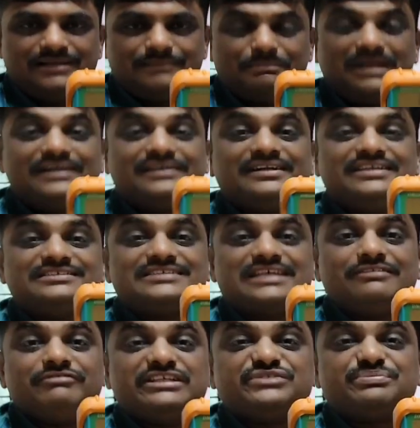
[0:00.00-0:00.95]
Battery is
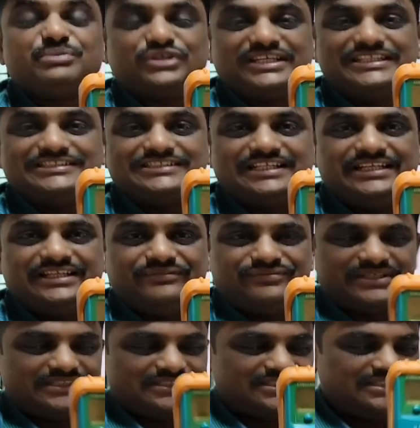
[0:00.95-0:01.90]
always potential
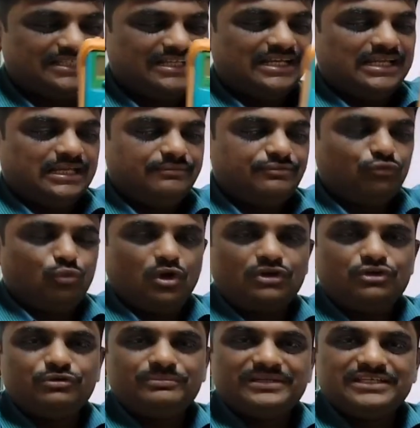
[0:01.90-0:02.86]
difference. If you
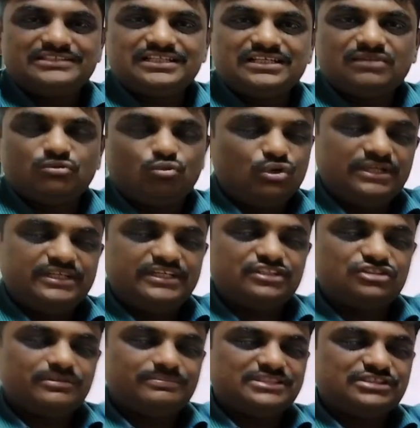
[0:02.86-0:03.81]
want to measure the
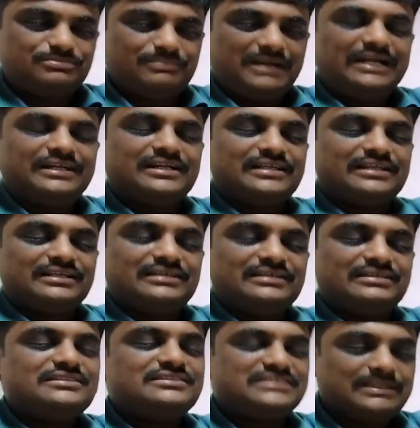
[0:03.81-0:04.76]
voltage of this battery,
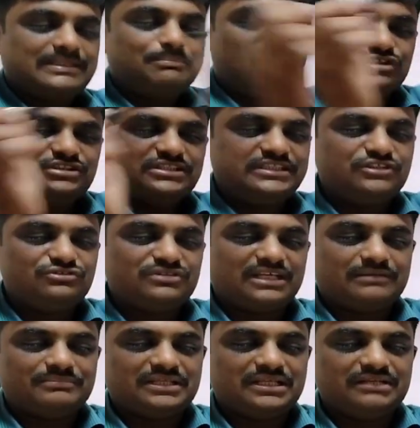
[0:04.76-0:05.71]
say positive
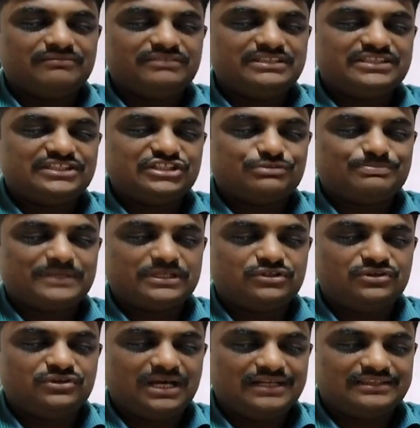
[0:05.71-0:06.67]
terminal with
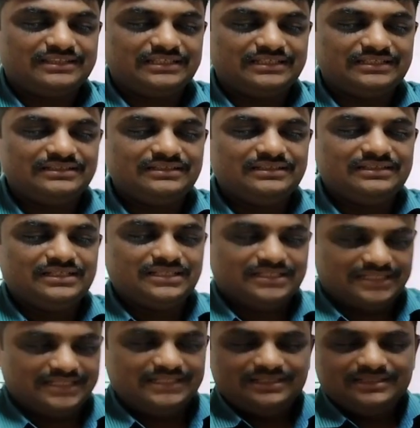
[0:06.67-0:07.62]
respect to earthing,
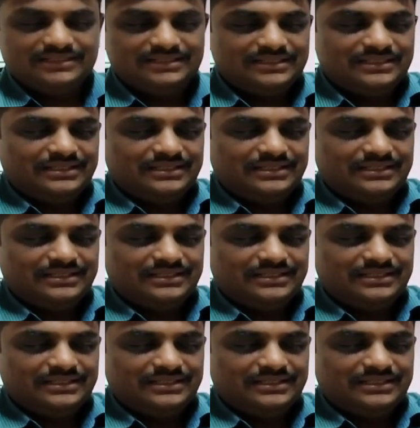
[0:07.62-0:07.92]
right?